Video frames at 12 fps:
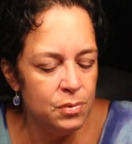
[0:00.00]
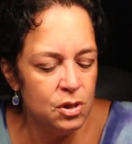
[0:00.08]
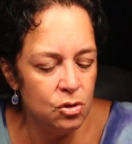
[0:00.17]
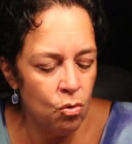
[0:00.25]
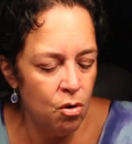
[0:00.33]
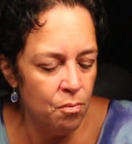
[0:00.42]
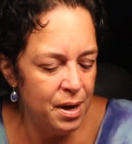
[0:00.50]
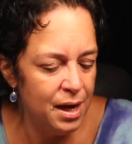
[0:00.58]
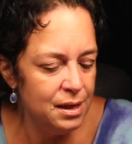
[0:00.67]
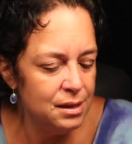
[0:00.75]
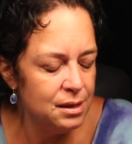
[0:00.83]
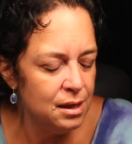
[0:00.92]

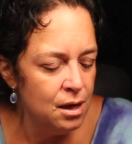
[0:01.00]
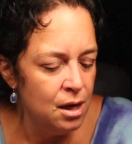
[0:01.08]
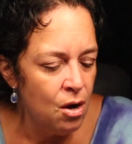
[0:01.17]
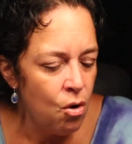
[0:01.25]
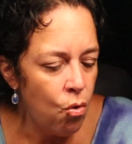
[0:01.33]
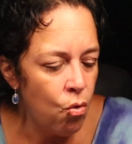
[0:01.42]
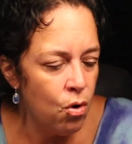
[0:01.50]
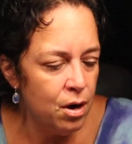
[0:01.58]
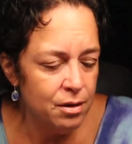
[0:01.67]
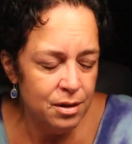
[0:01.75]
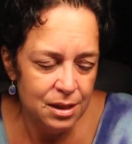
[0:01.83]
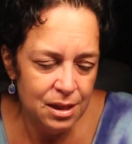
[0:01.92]
soulmate
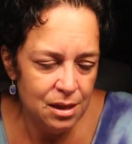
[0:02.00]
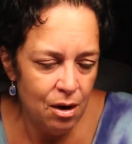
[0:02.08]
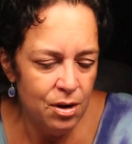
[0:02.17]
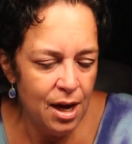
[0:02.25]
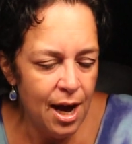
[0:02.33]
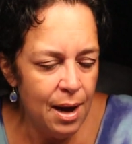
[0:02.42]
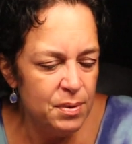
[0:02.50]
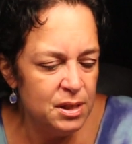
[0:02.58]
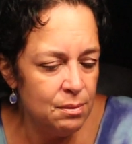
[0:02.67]
or this has already happened.